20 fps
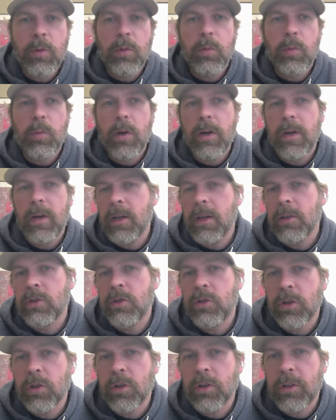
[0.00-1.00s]
what
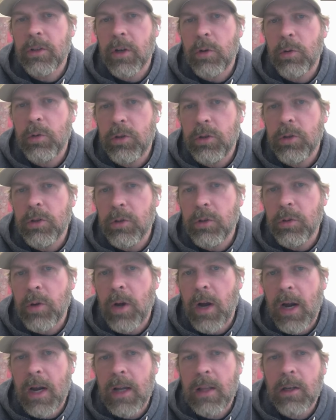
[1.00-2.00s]
is your go-to
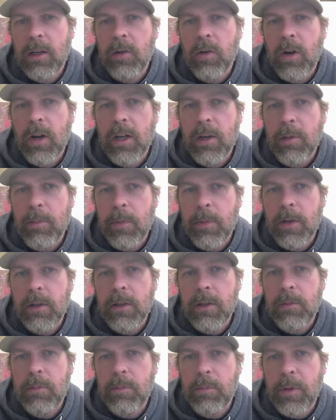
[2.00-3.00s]
highly
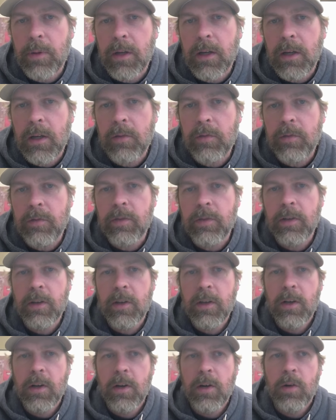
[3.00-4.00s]
recommended
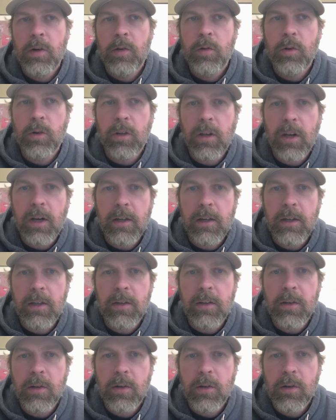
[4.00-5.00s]

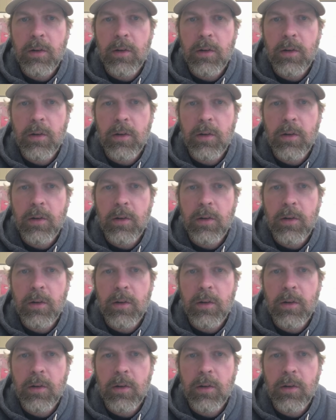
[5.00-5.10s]
beef-related